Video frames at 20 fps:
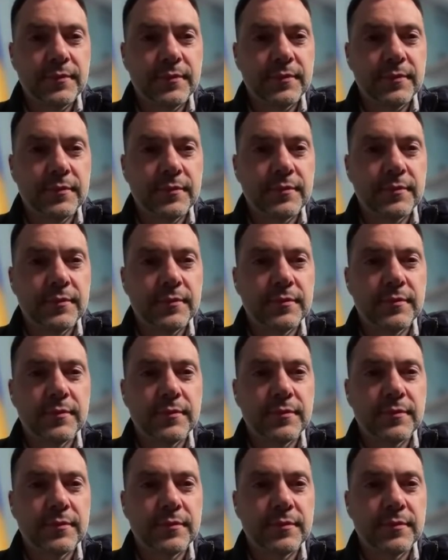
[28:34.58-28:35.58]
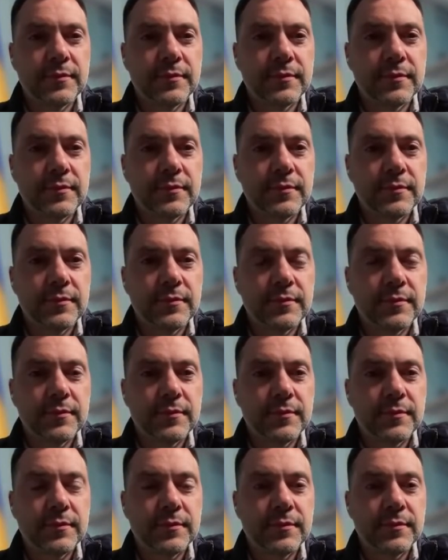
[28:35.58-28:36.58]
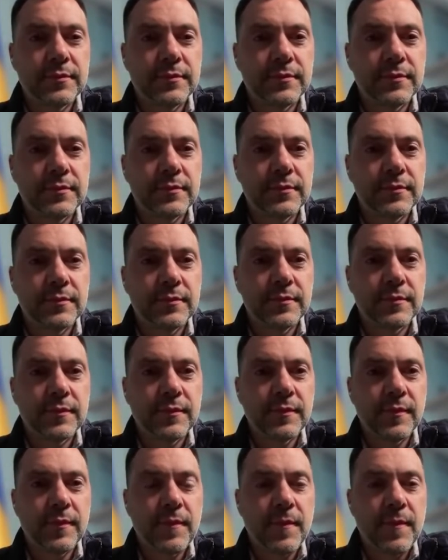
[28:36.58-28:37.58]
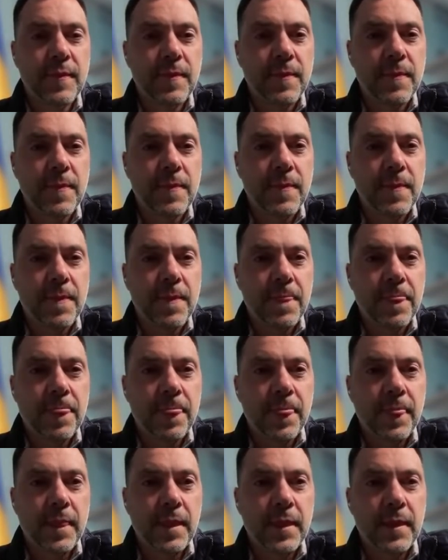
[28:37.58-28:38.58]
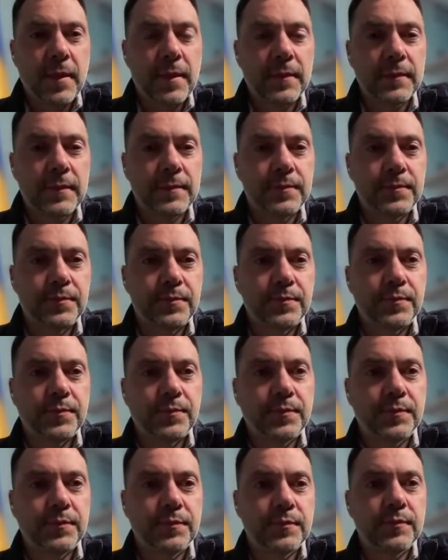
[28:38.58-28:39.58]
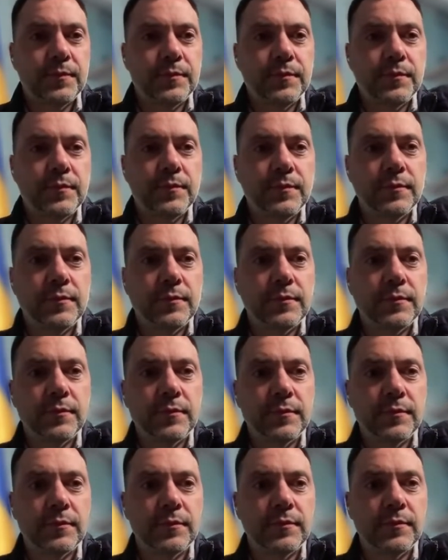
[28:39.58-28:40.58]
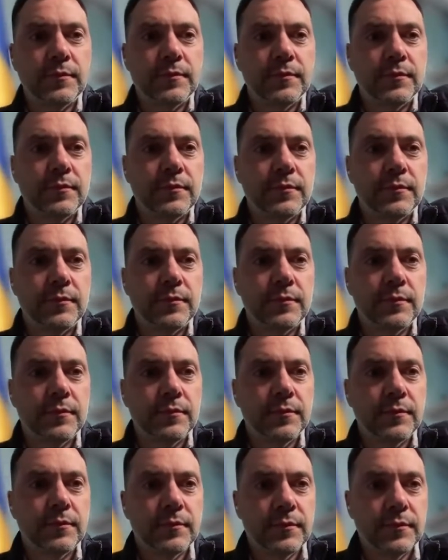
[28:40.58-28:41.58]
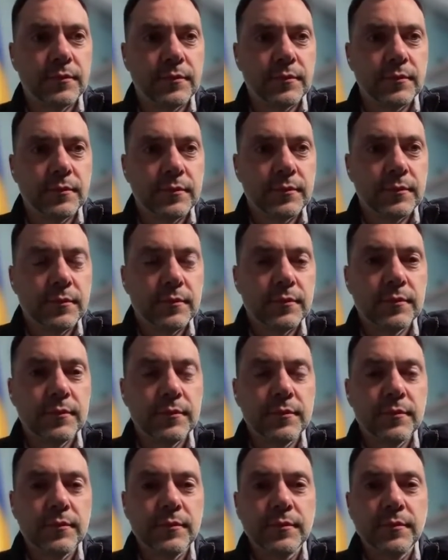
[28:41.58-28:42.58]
No words are spoken by the person on screen.